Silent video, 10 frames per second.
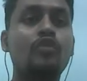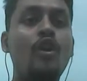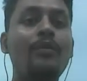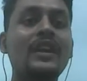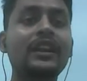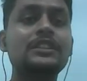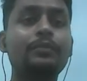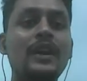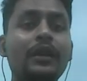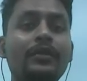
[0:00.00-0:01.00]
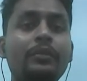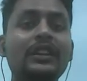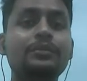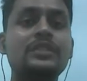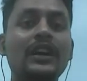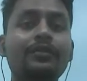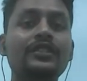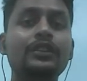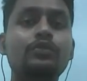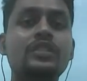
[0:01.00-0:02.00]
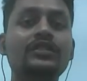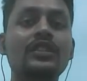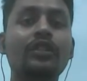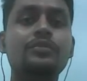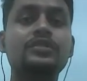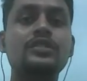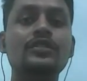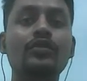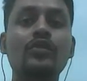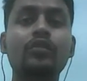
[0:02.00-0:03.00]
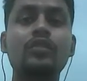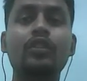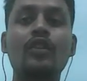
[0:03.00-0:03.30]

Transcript: coverage per primitive surface unit cell of CO